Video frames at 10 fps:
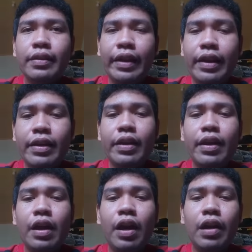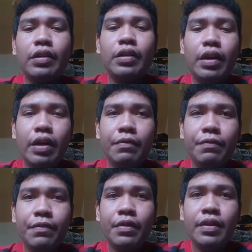10, hard
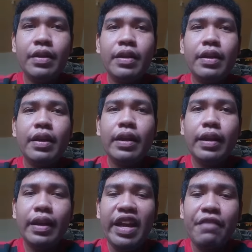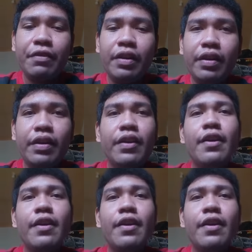drive; 11,